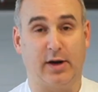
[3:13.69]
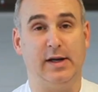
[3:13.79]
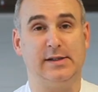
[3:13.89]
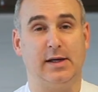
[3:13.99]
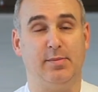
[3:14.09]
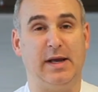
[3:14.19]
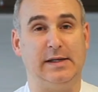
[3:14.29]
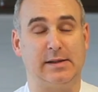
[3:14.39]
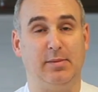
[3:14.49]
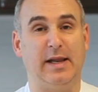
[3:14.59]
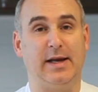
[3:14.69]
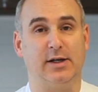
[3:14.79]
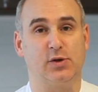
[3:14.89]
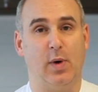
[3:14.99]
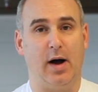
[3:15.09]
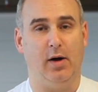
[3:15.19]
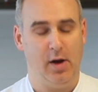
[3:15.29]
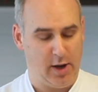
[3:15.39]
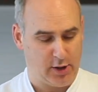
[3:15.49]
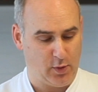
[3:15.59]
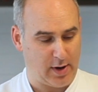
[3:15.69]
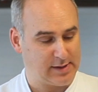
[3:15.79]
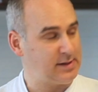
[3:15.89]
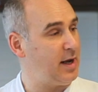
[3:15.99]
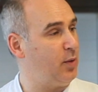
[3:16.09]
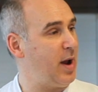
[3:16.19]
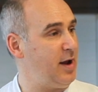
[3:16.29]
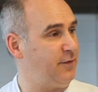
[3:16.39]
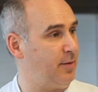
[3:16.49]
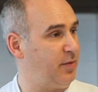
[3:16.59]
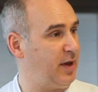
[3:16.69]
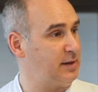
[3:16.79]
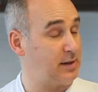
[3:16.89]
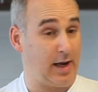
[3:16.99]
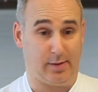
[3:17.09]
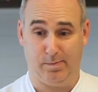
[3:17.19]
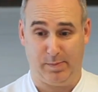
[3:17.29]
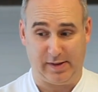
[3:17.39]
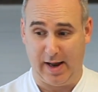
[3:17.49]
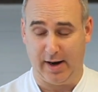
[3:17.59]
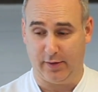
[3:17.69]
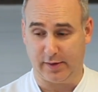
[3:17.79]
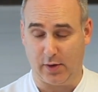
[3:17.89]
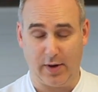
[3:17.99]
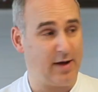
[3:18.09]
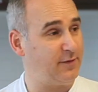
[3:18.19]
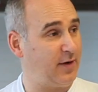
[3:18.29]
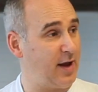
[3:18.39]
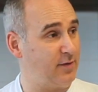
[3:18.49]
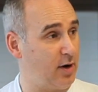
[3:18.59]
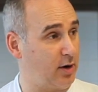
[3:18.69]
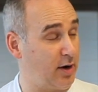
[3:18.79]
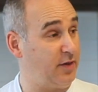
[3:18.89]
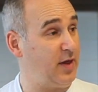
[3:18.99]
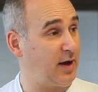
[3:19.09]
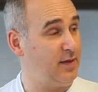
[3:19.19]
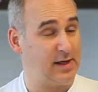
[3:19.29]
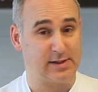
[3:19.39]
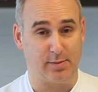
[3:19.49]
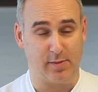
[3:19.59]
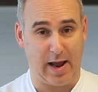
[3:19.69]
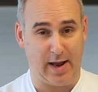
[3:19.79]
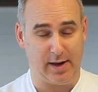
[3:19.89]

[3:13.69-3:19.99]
it could easily be some leek as well. You want to stay away from things like potato that don't have flavor and are going to thicken this and